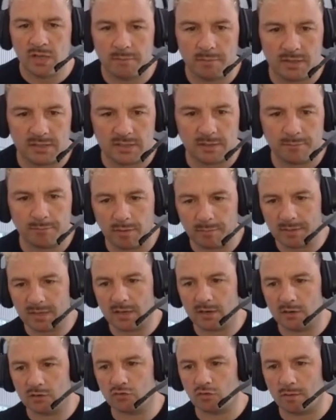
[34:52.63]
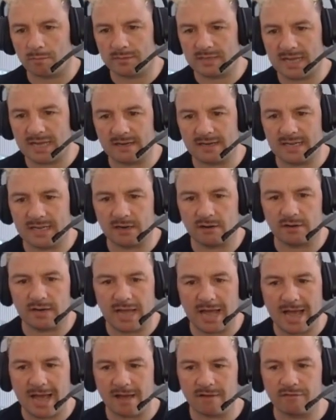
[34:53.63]
because I'm probably going to drop down here and
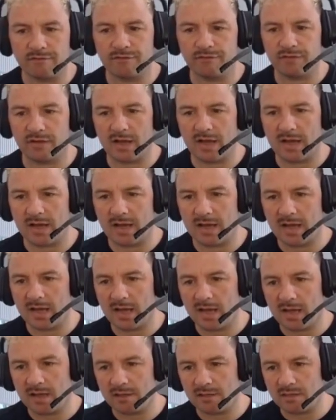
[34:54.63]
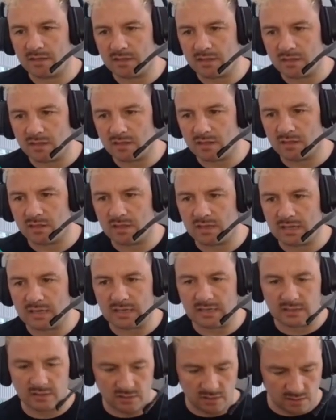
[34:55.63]
have
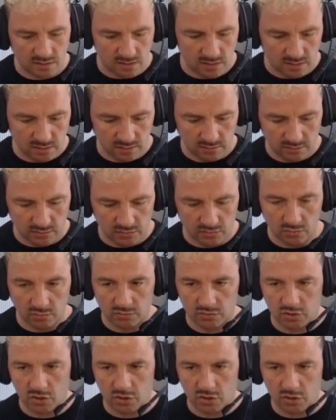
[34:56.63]
the sort of